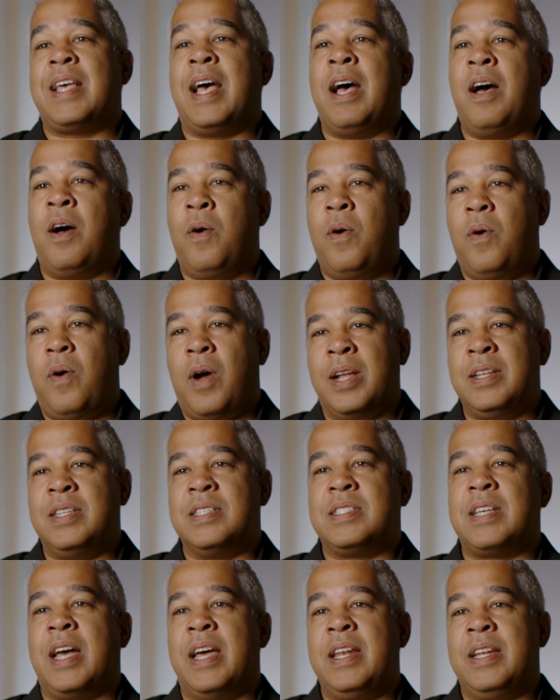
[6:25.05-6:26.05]
how I
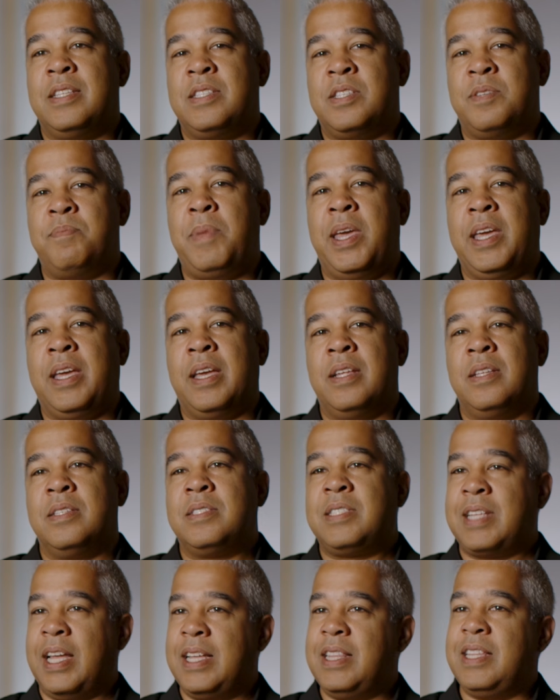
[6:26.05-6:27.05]
decided to make it
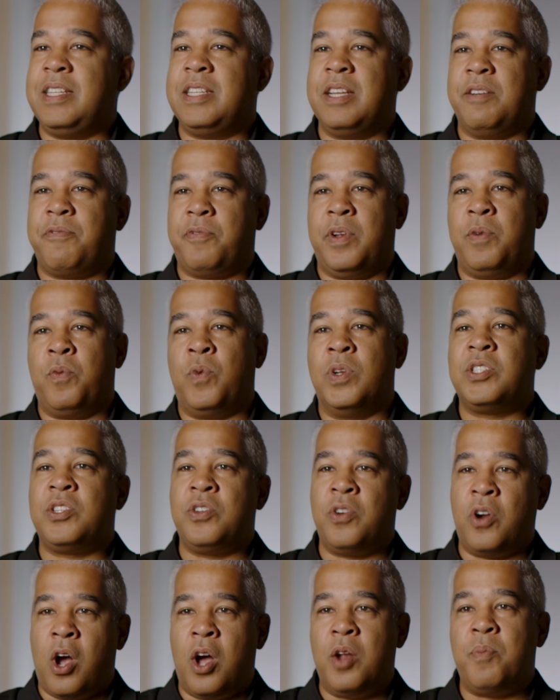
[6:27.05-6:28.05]
slightly different. Once
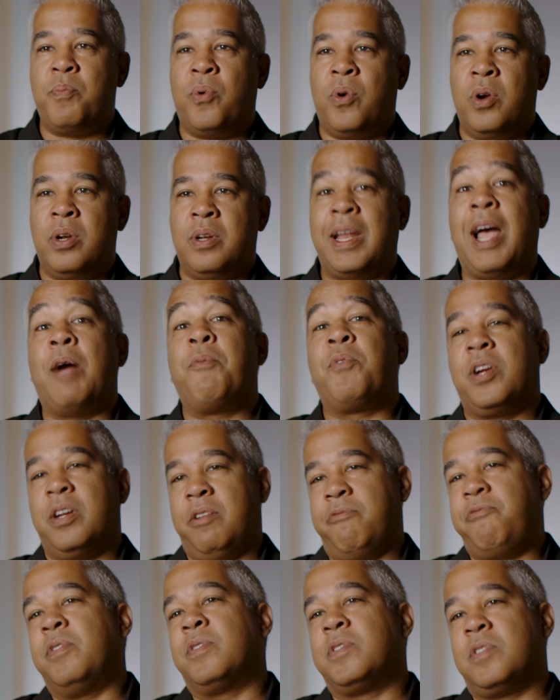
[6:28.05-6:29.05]
you're on board, now we're going to
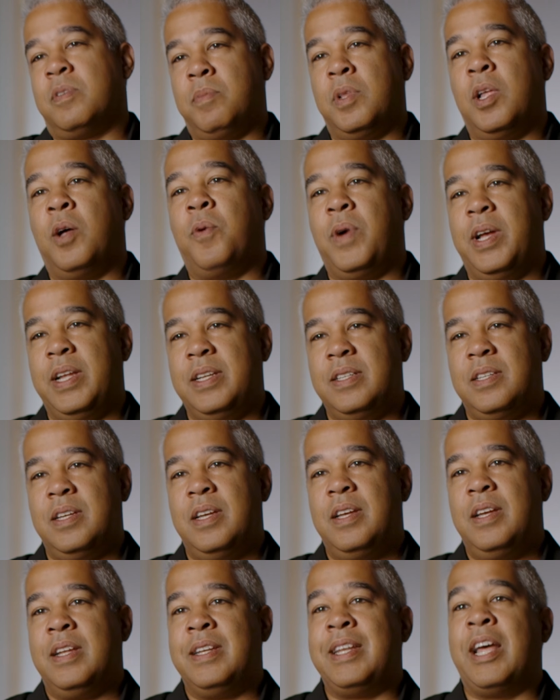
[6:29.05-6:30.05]
feel some low end.
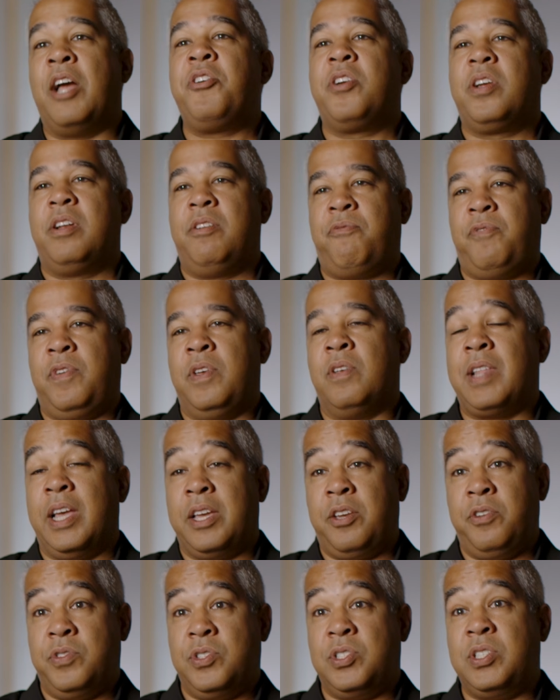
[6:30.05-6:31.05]
Now you're going to feel
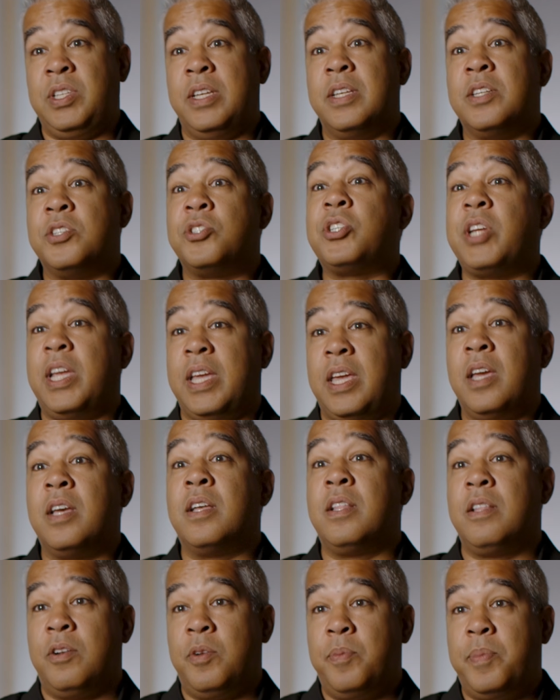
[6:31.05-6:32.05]
like your seat is shaking a
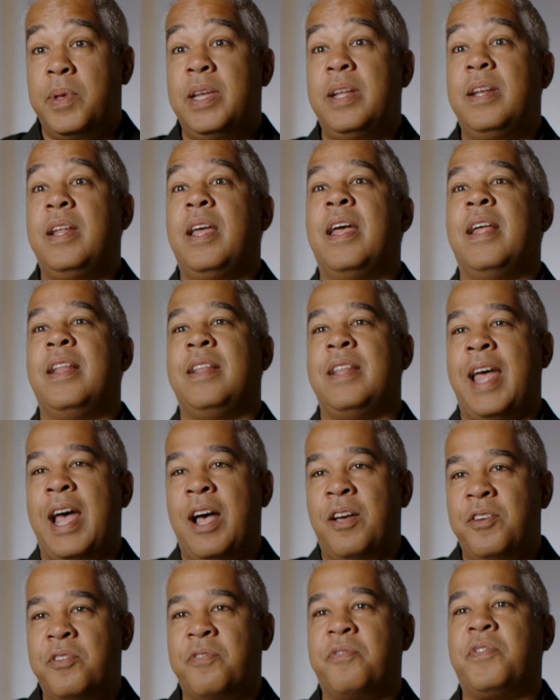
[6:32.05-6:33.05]
little bit, and
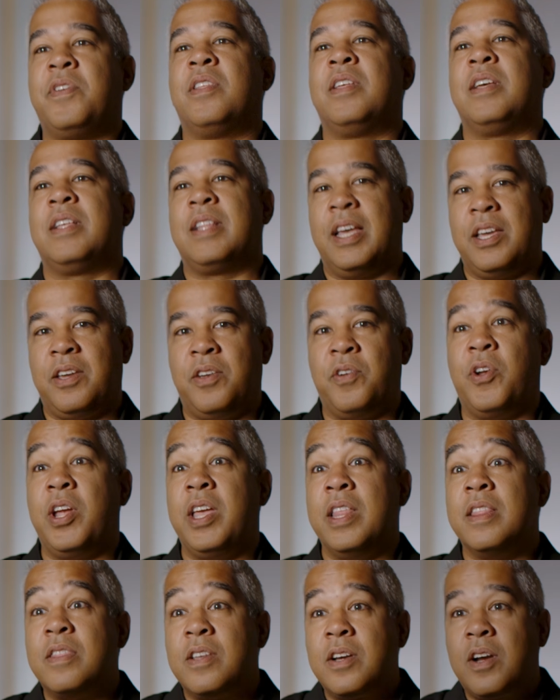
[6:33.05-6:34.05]
now you're feeling like you're
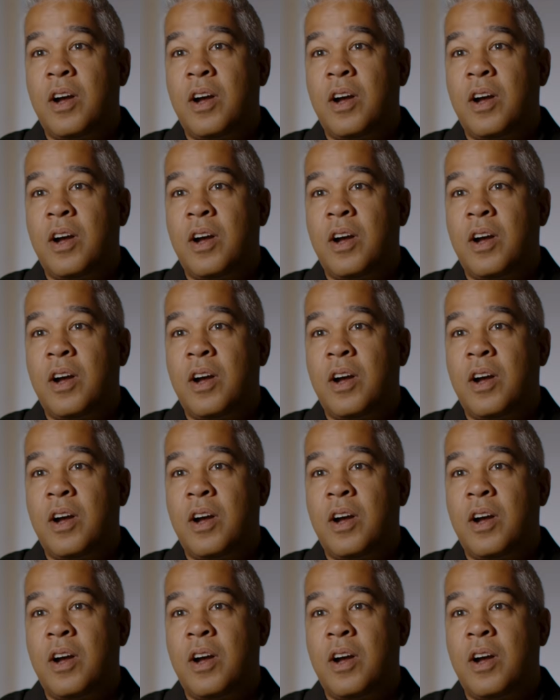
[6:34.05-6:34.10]
in the